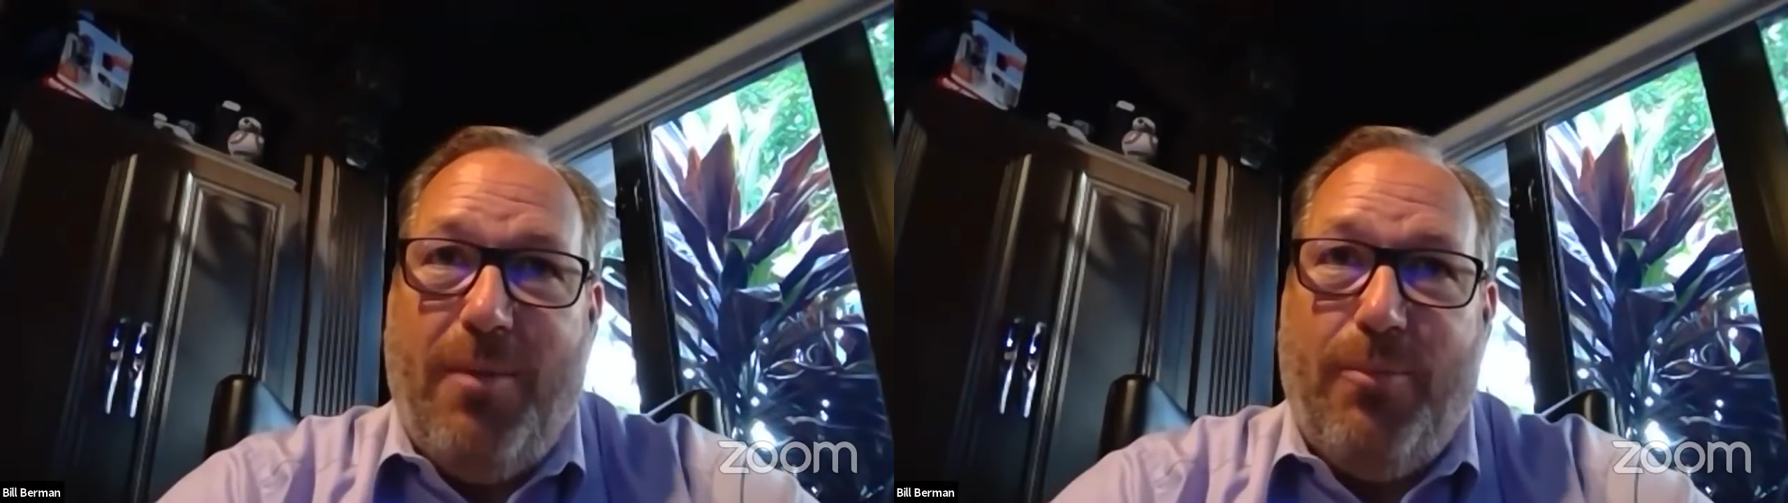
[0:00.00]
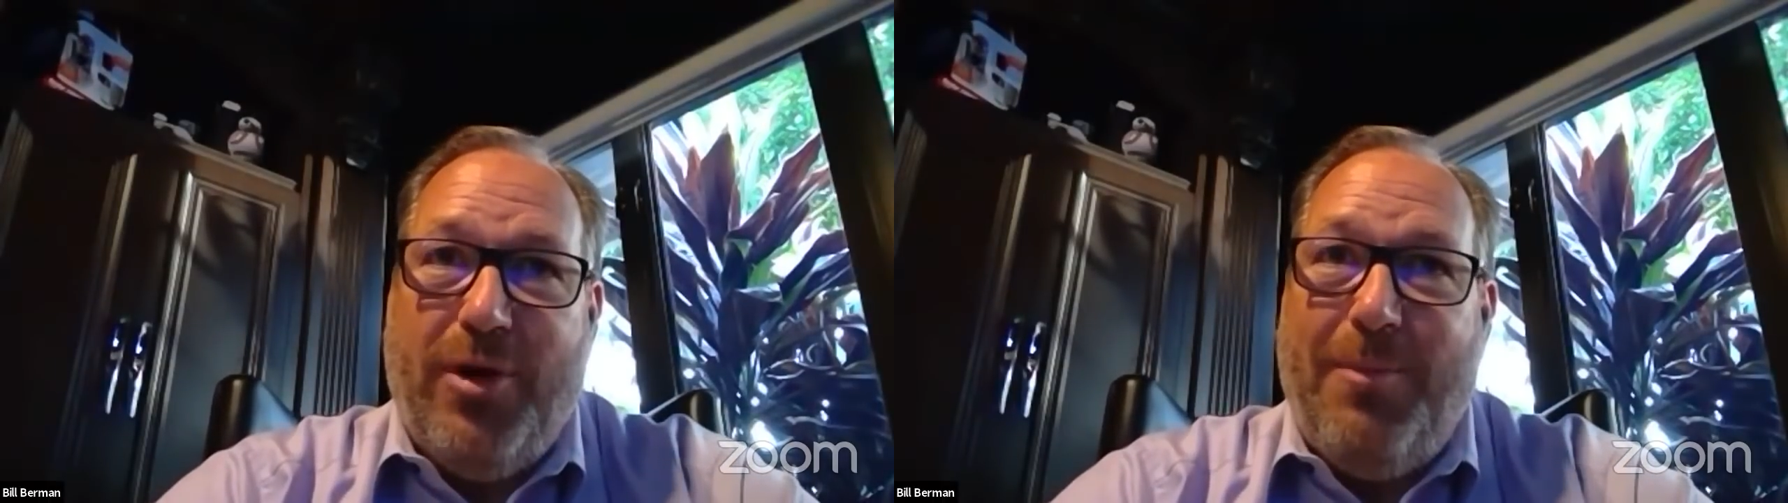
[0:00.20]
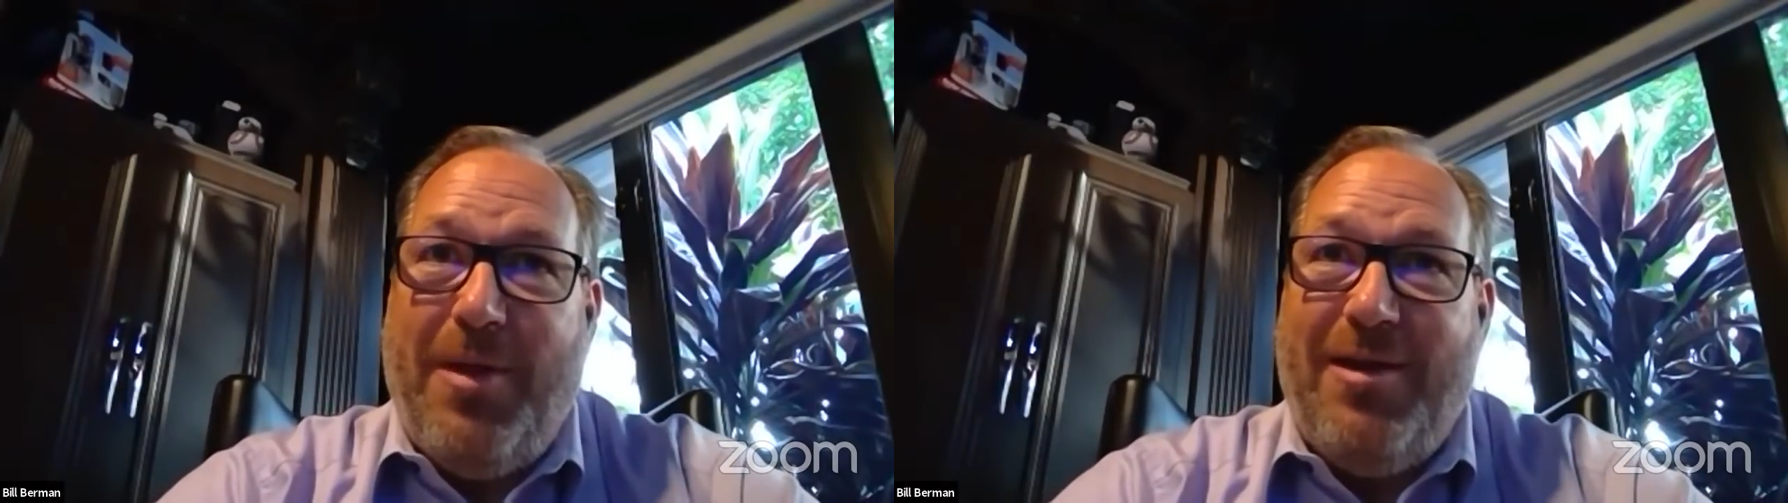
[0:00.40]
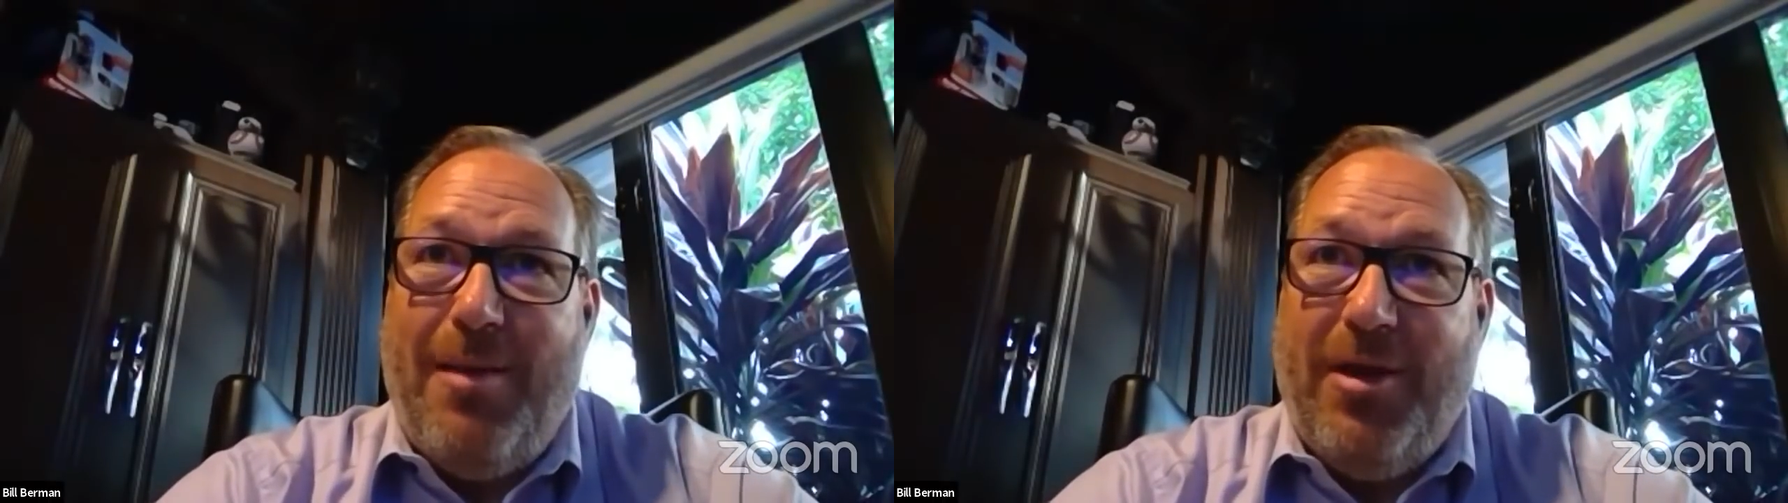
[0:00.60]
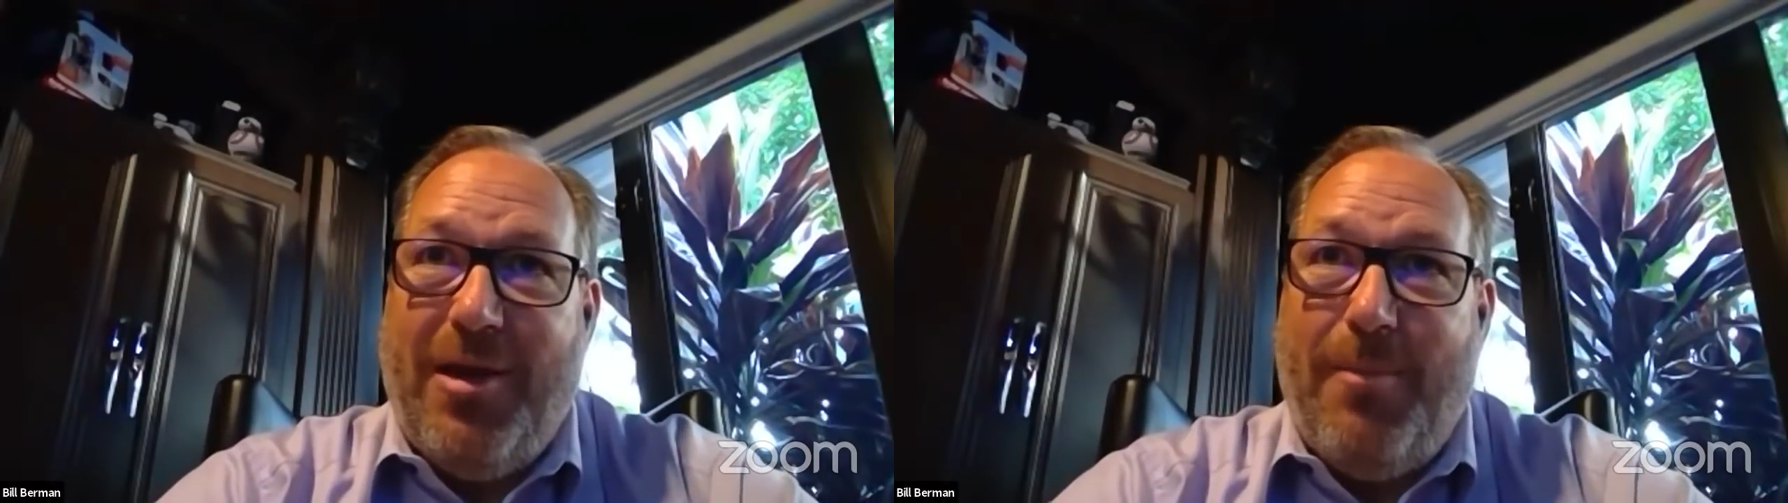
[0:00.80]

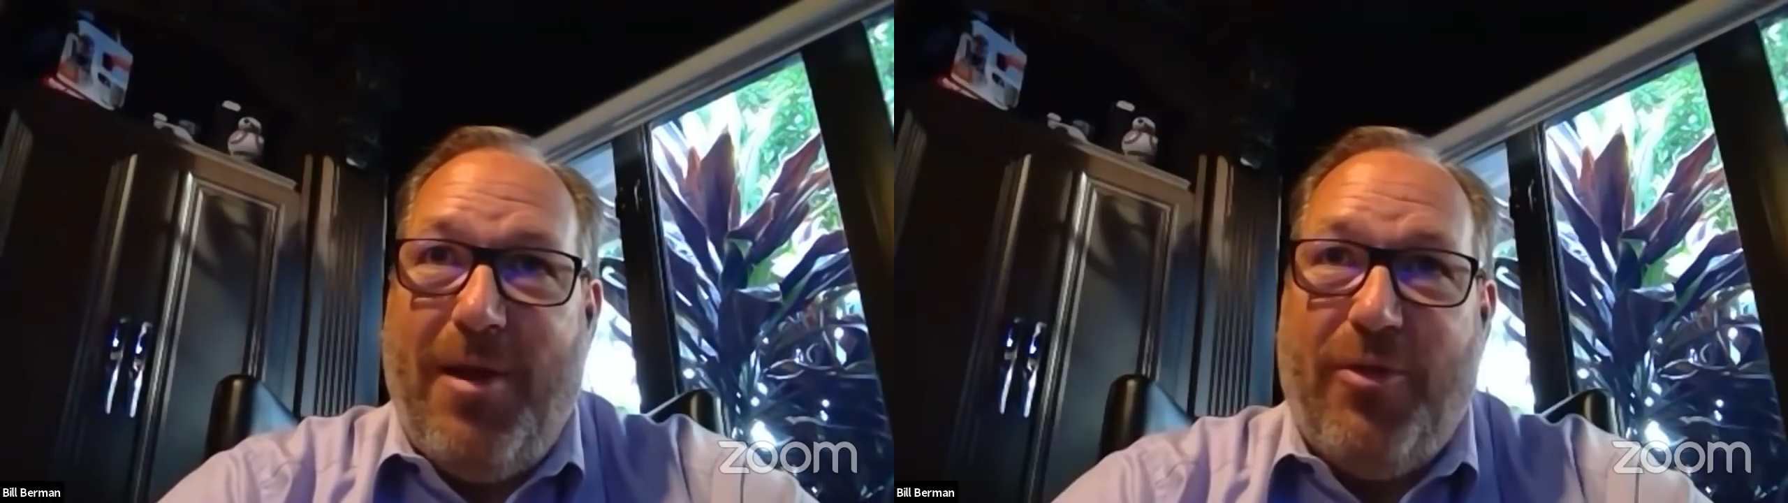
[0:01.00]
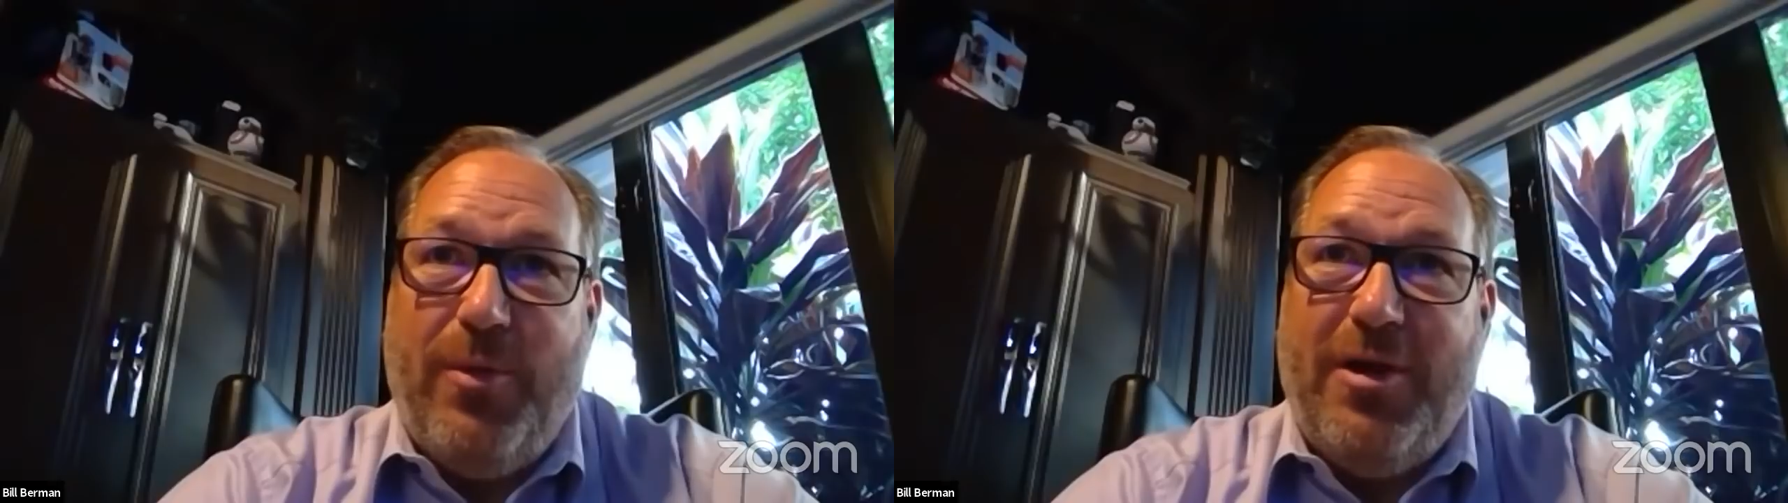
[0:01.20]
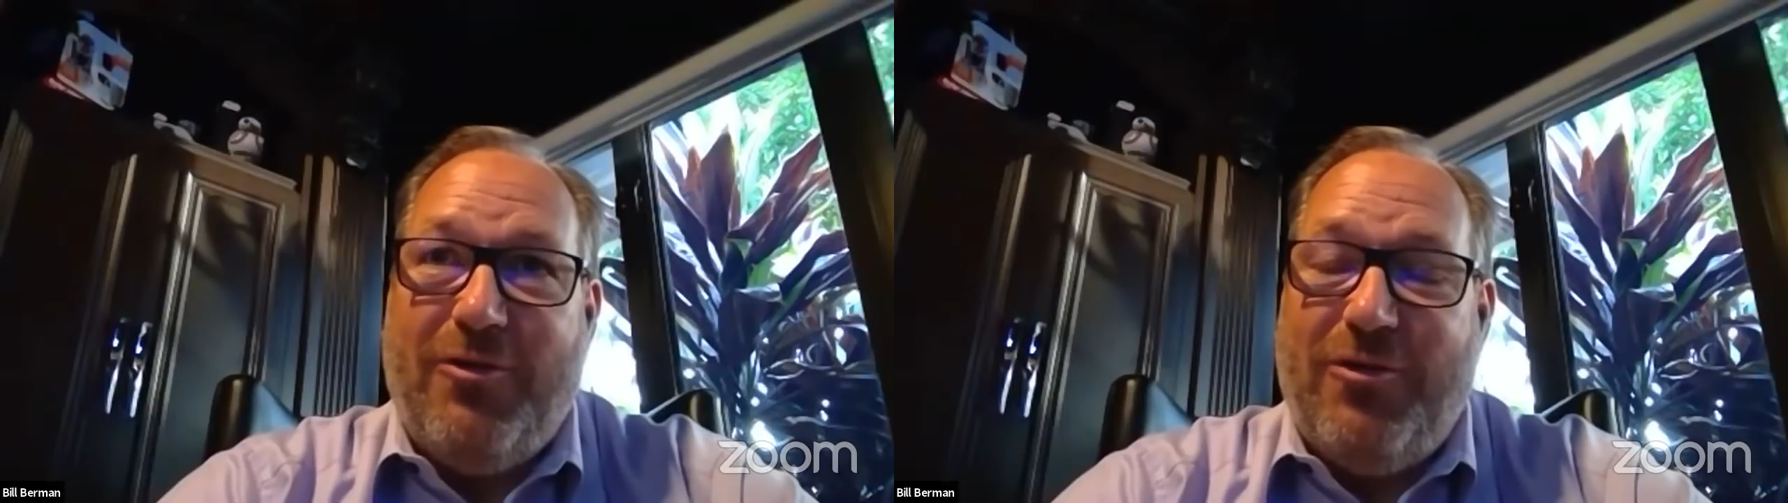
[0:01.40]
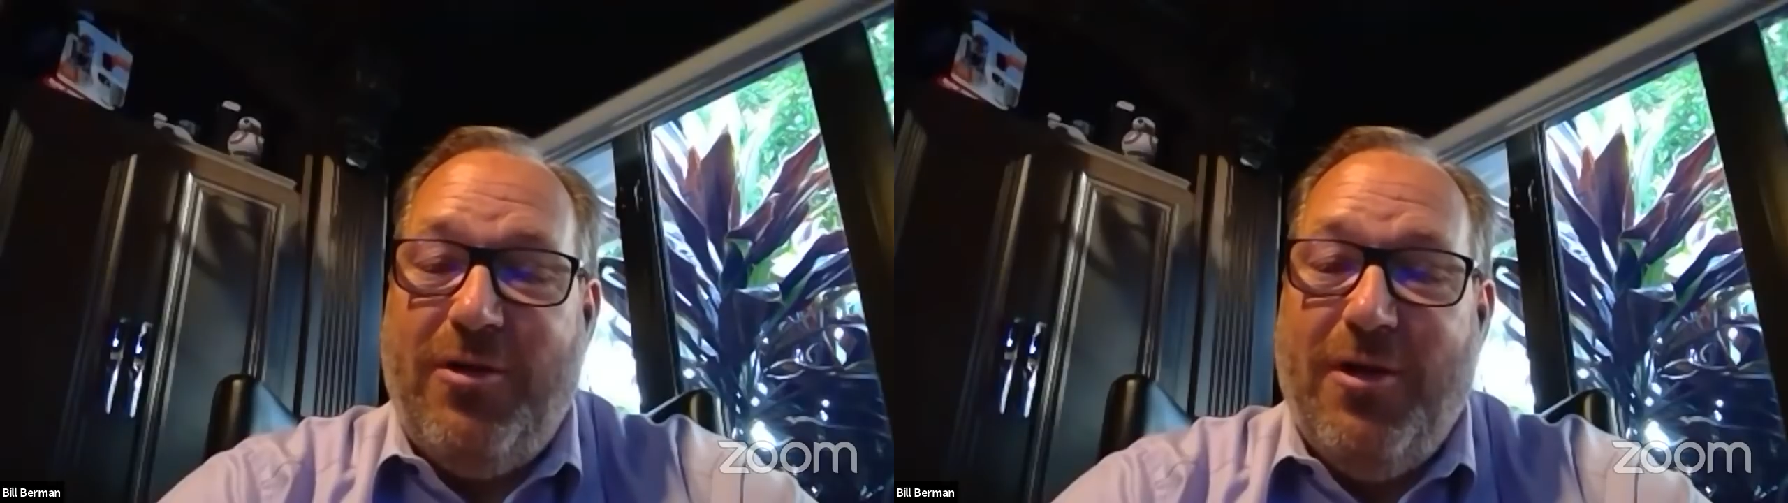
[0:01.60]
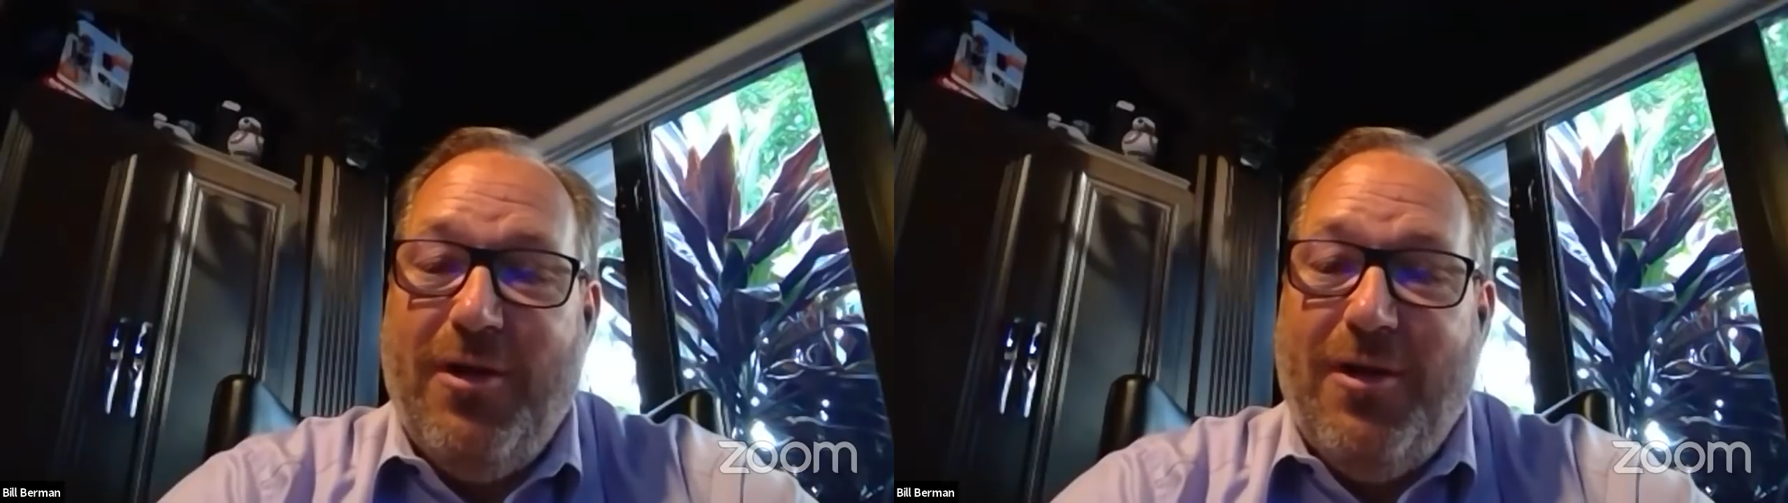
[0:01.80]
pre-pandemic about the reduction